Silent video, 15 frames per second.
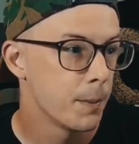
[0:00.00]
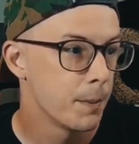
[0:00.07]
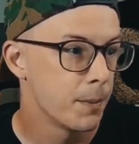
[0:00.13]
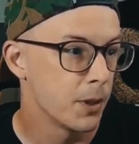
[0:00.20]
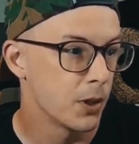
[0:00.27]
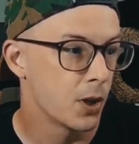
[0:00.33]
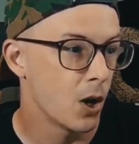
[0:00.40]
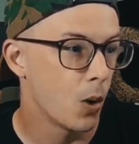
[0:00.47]
You
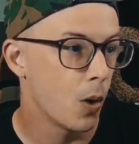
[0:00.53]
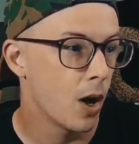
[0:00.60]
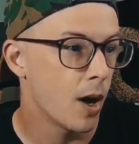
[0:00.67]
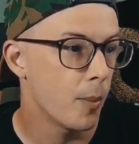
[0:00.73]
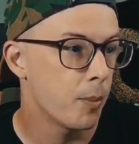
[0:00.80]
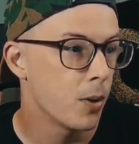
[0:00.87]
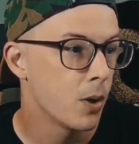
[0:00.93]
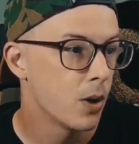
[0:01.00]
go
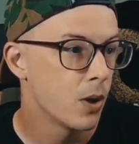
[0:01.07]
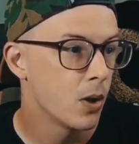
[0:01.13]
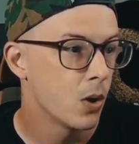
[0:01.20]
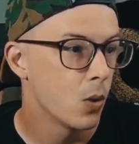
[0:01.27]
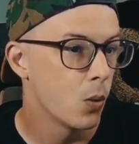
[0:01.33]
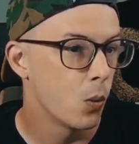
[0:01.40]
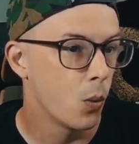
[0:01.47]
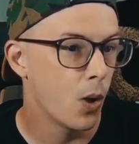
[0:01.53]
up,
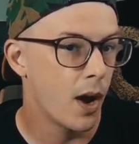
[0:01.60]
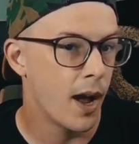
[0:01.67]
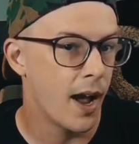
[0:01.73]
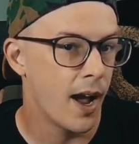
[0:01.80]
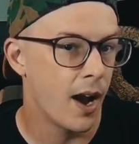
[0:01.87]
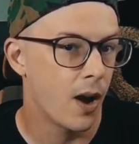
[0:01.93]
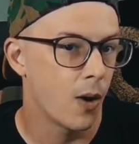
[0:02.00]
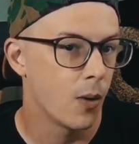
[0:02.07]

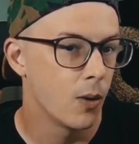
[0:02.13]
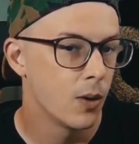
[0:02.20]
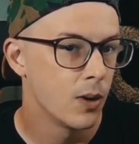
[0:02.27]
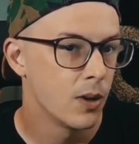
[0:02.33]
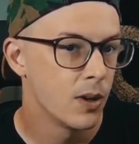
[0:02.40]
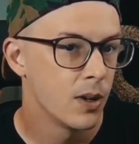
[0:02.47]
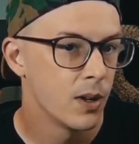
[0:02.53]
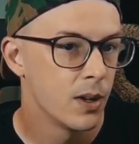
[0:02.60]
wow,
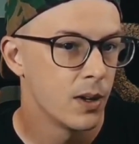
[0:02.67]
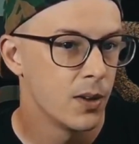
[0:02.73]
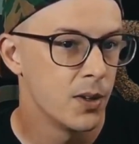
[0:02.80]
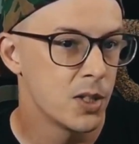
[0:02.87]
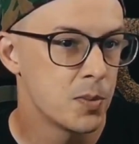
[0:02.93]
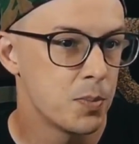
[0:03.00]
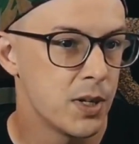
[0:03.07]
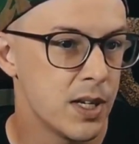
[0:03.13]

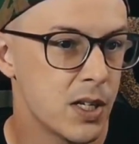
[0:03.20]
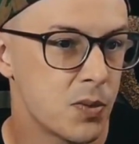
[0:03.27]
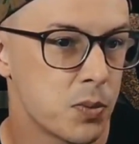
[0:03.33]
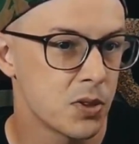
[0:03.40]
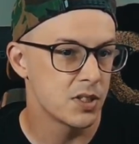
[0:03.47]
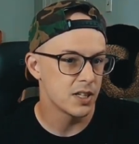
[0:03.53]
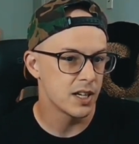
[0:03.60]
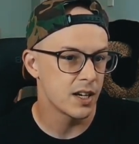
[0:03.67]
this piece
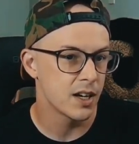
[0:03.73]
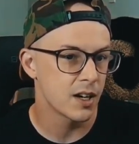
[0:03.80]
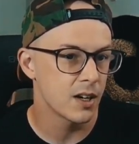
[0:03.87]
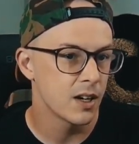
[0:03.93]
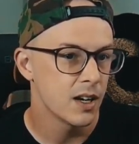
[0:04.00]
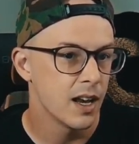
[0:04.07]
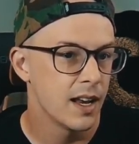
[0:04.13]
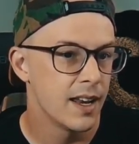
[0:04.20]
was here
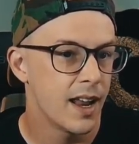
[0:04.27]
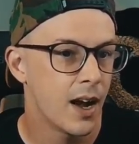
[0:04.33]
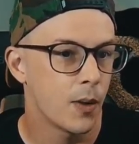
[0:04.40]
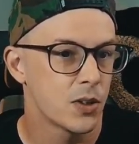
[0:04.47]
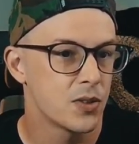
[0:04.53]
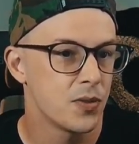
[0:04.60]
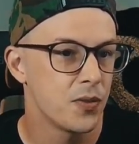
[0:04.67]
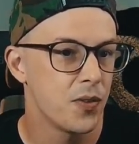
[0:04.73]
and now
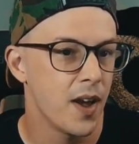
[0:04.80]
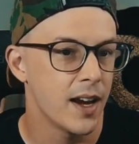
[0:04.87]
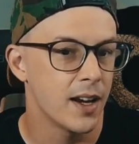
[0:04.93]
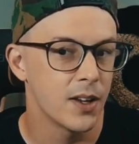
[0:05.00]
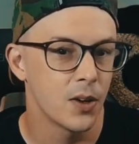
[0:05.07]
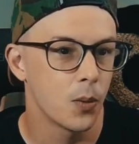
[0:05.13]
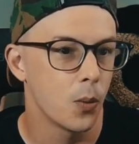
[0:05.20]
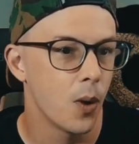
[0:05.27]
it's
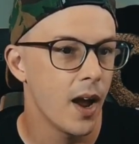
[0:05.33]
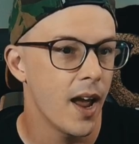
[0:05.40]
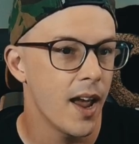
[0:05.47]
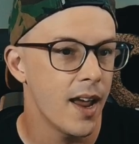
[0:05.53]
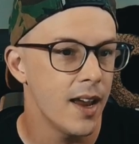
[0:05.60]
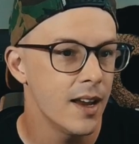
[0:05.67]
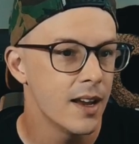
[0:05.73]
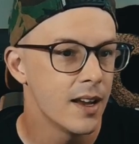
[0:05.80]
faded
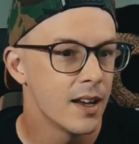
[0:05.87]
away.